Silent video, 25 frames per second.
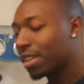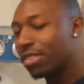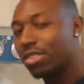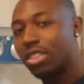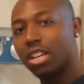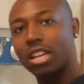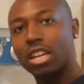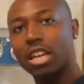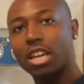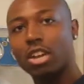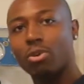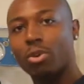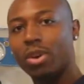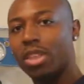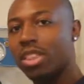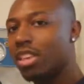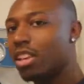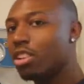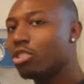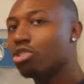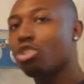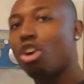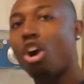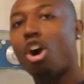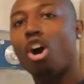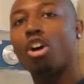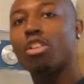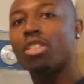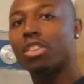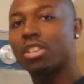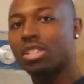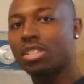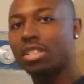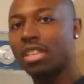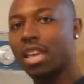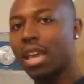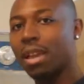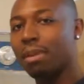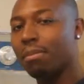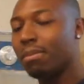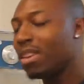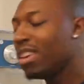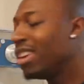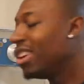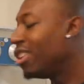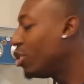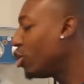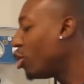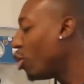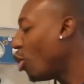the liquid, it's all the same.
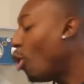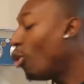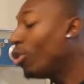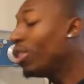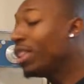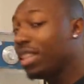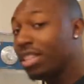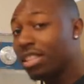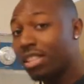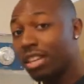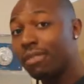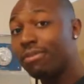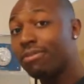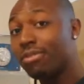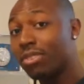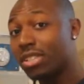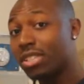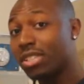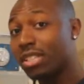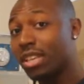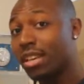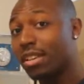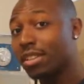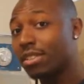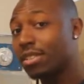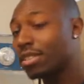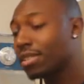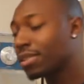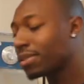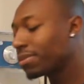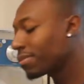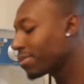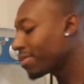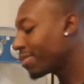The only difference is